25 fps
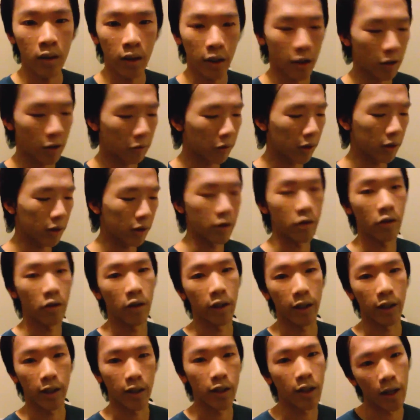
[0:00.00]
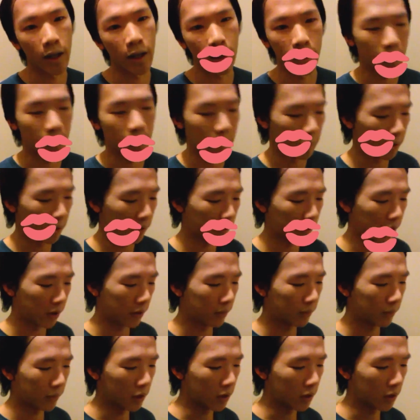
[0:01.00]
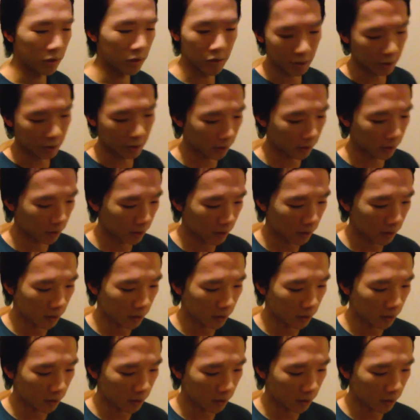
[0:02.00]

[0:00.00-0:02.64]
later we're gonna draw like a tiny lip over it. You'll see.